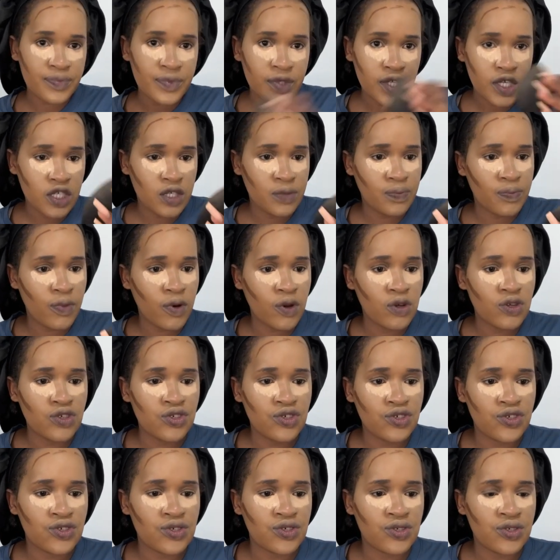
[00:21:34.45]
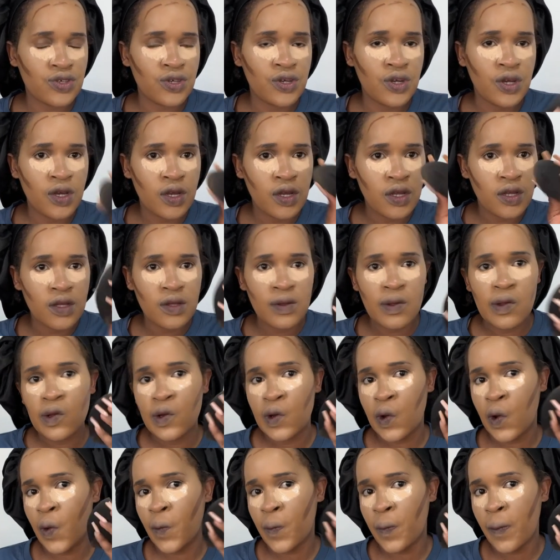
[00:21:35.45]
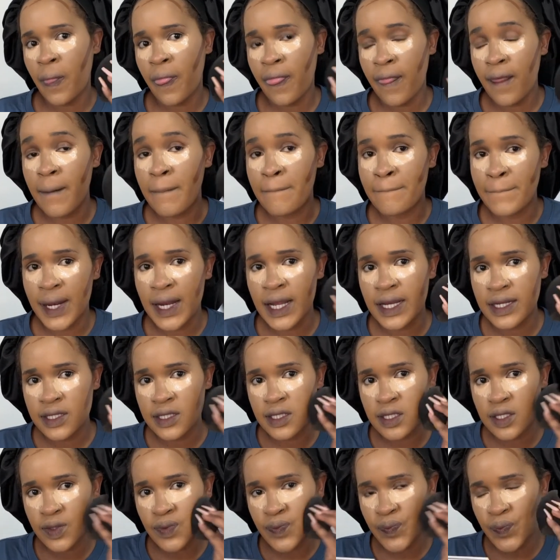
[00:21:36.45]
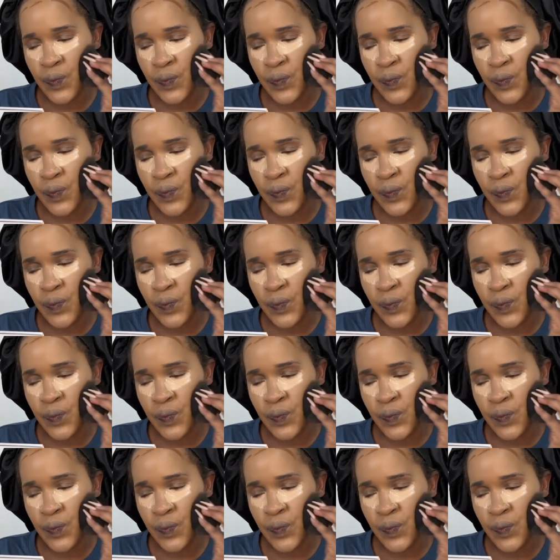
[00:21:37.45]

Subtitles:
sponge and then blend.